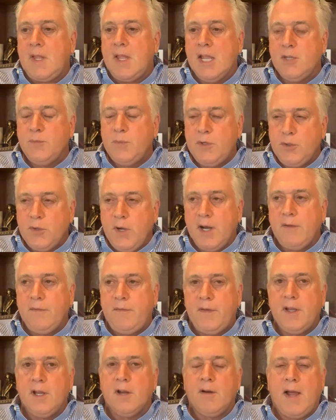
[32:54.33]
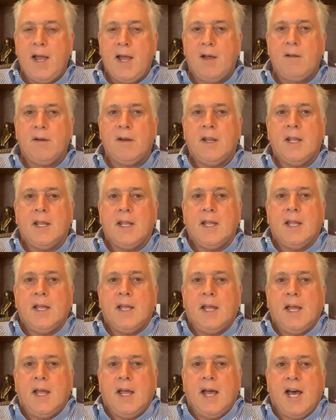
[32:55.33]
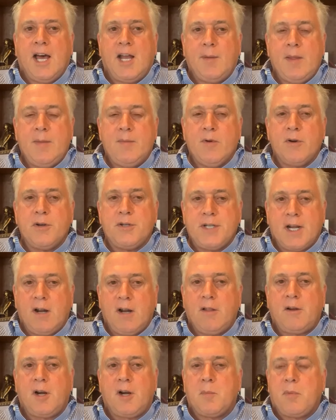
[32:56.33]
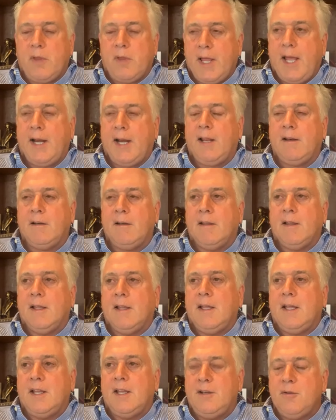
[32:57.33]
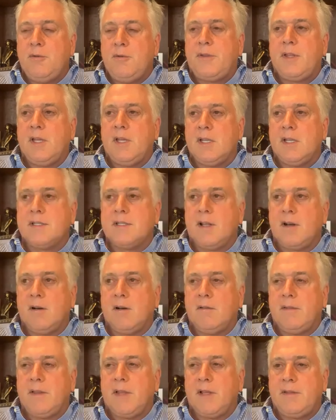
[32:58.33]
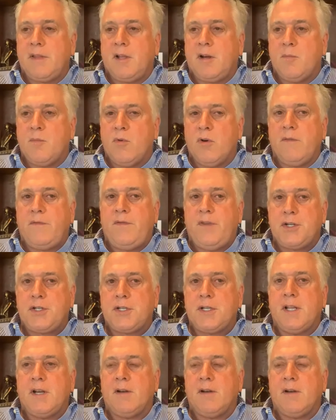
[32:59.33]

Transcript: as we try to figure out how to be more gentle on our planet and do things that are more efficient and